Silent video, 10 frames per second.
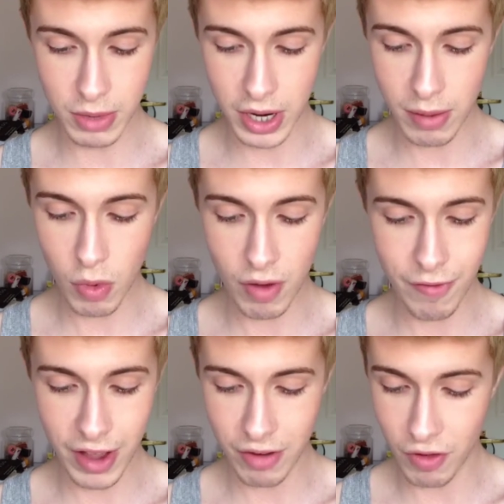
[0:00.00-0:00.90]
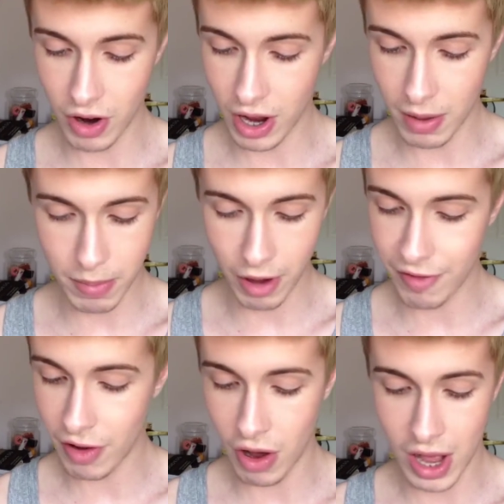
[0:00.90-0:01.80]
My number one favourite by
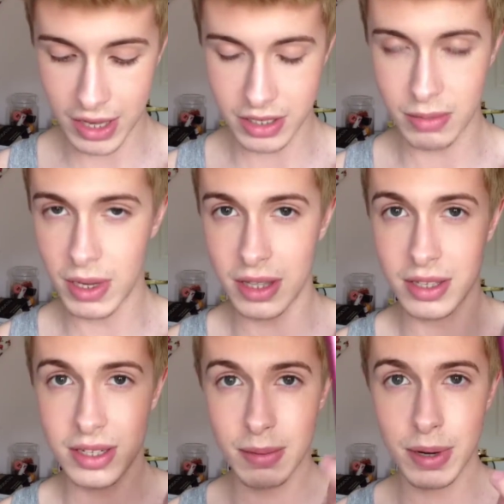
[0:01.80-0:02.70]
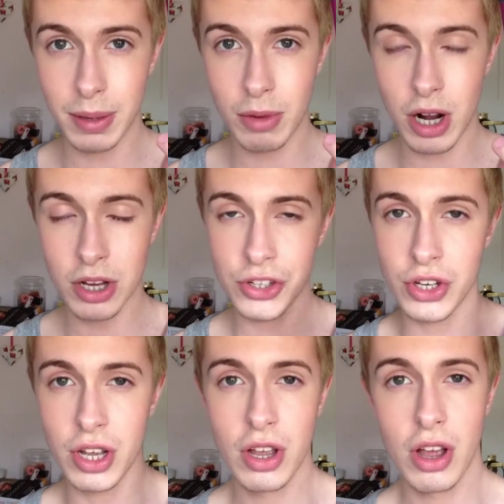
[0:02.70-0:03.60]
far has to be the stippling
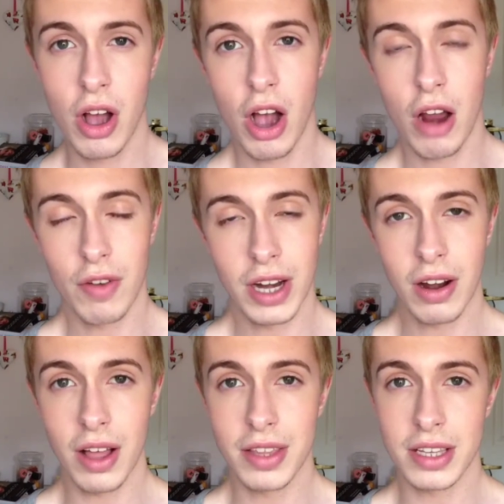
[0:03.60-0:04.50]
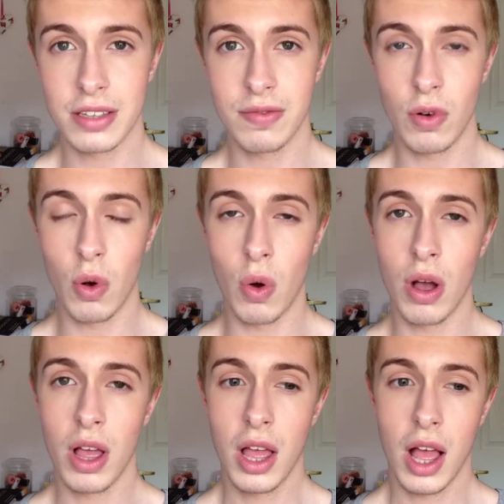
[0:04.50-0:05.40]
brush. I really like this
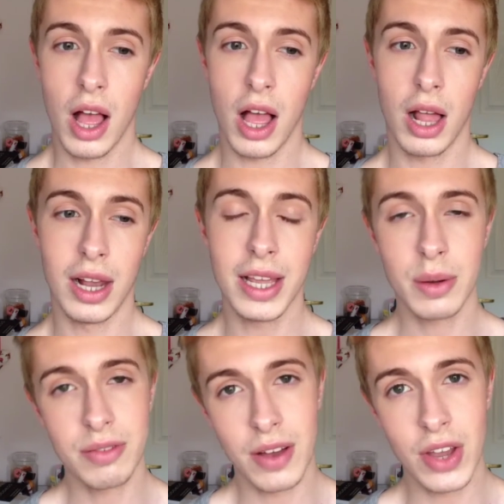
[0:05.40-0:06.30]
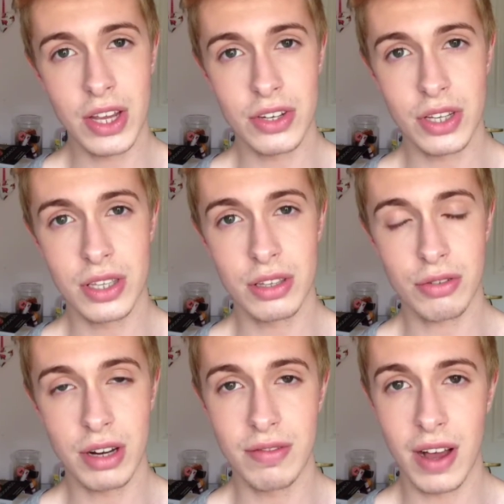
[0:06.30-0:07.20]
for liquid foundations,
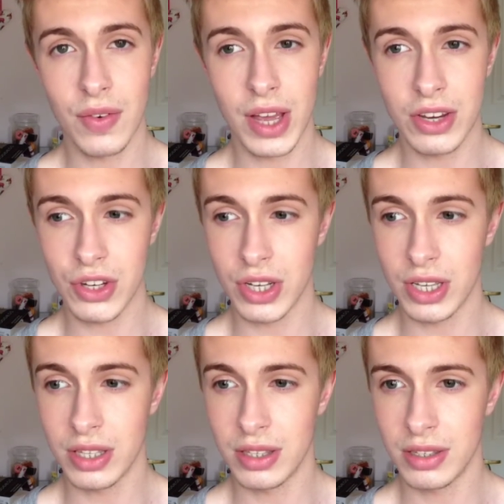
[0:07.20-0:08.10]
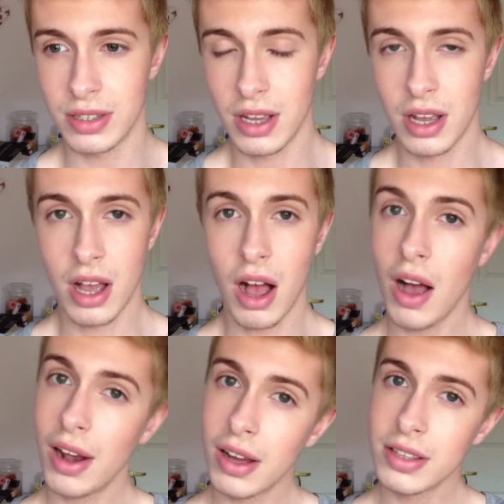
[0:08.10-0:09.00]
cream foundations,
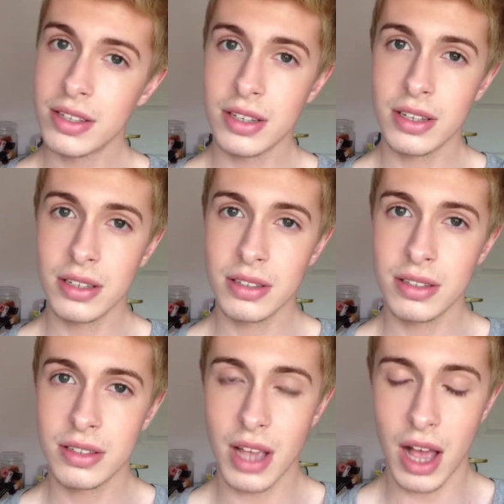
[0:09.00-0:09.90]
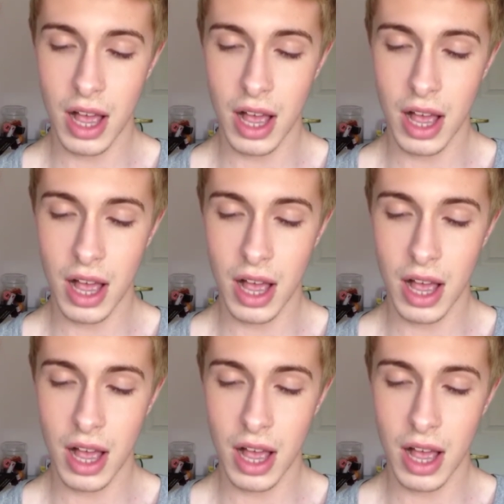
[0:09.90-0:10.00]
highlighters.